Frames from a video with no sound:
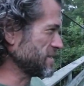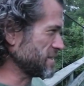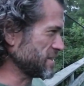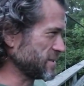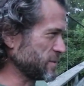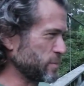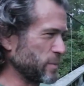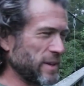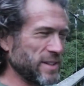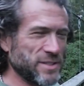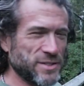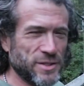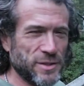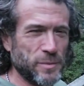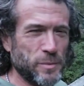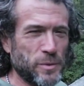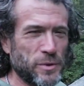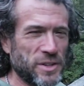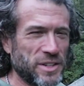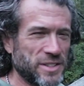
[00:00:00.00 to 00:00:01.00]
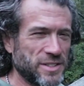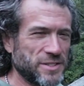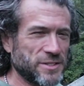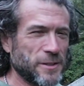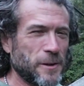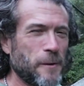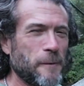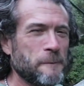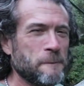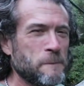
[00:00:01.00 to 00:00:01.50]
suspension bridge. It
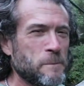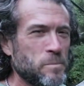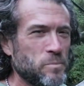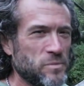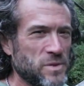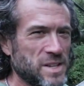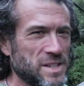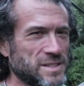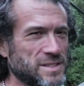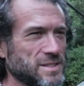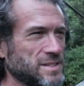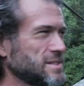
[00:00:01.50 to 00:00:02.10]
feels like a, this